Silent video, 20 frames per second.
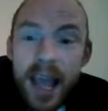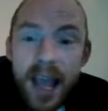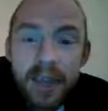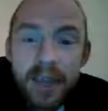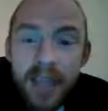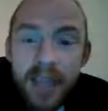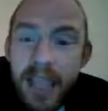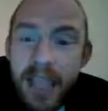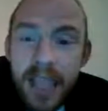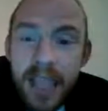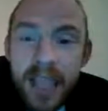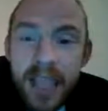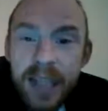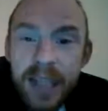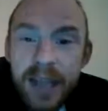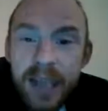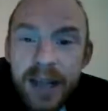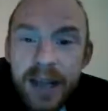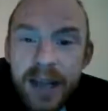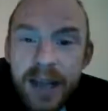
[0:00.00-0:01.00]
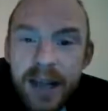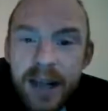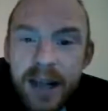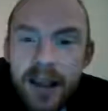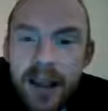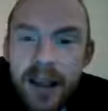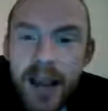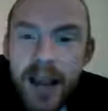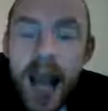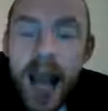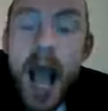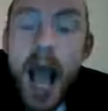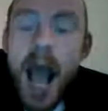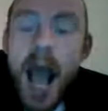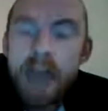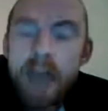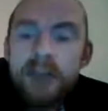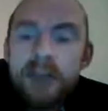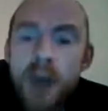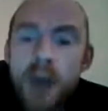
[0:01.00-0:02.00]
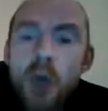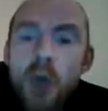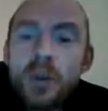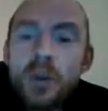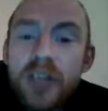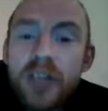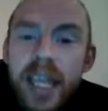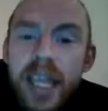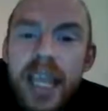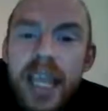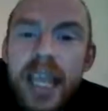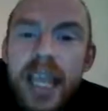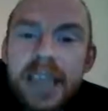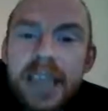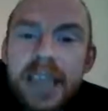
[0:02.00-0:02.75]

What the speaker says: the key. I found the key